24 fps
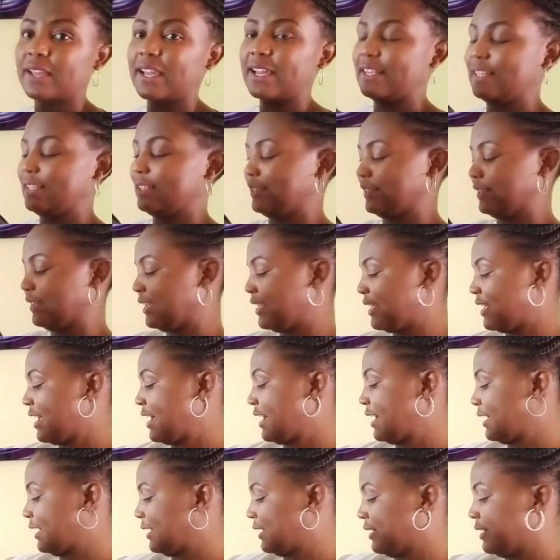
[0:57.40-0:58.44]
and here
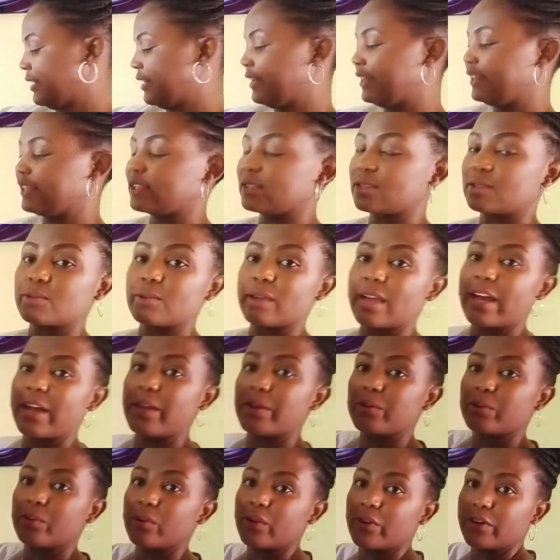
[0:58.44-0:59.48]
it's where
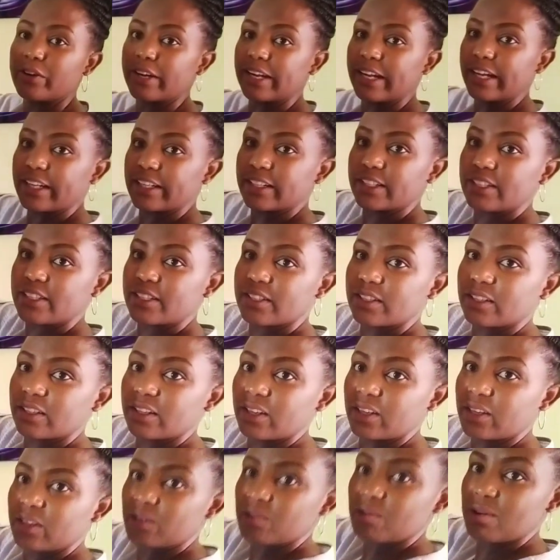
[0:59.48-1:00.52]
you connect
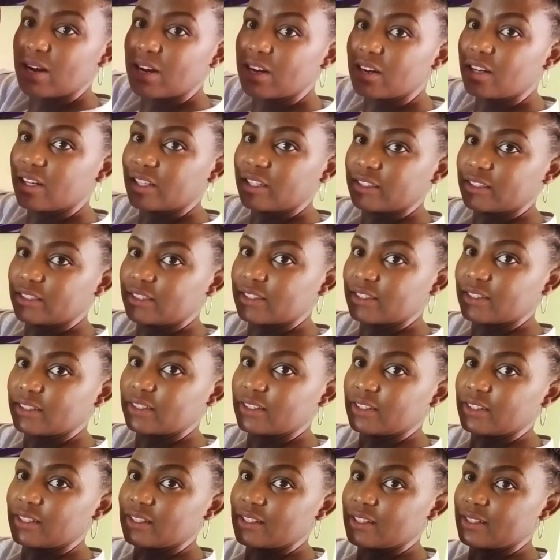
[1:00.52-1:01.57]
your cord.
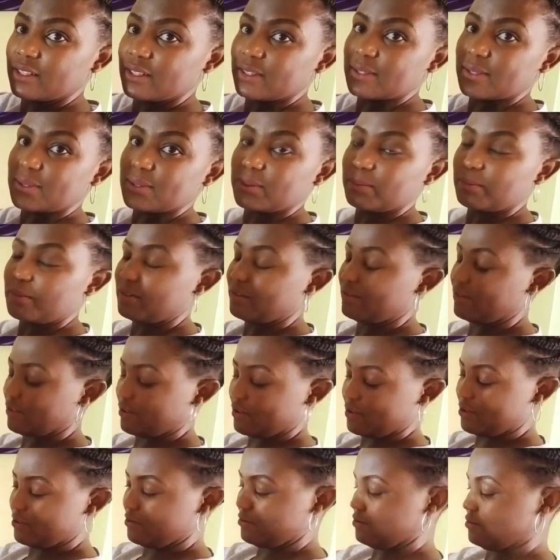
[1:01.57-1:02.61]
So before
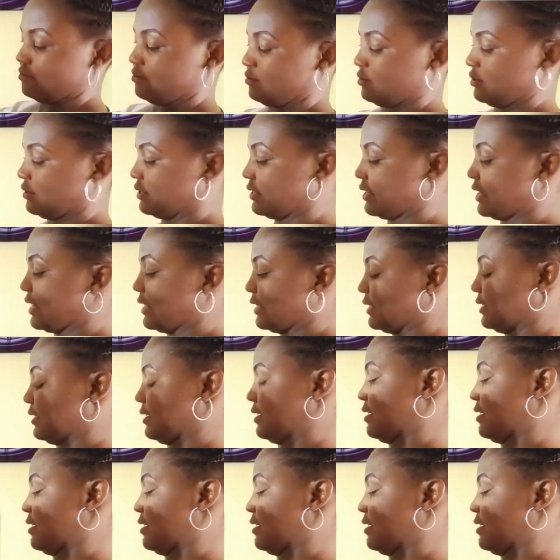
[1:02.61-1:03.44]
you start,